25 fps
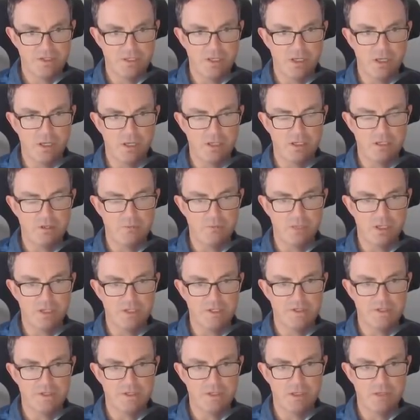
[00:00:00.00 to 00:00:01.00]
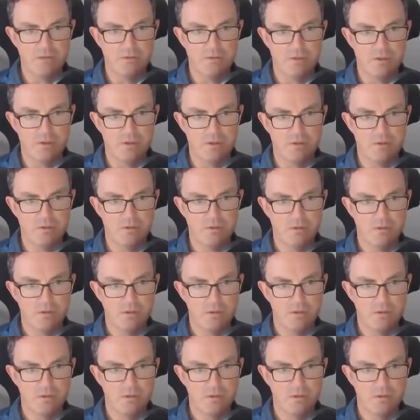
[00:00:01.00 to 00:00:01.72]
a 9 by Sudoku.